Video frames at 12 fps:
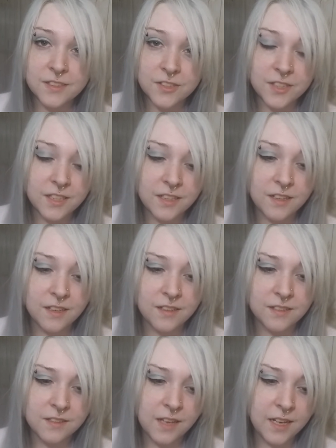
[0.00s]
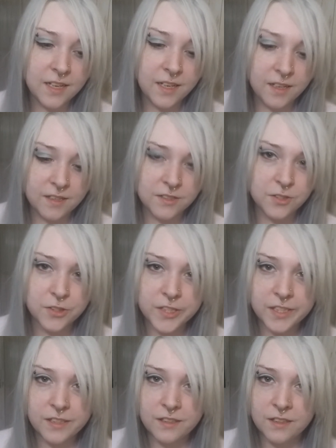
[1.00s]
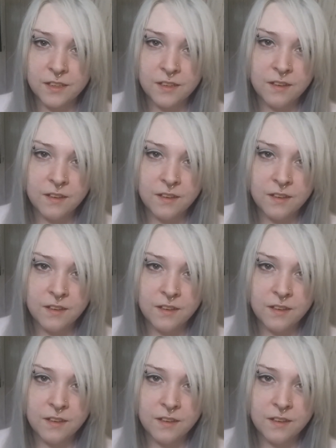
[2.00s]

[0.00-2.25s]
enjoy it and I enjoy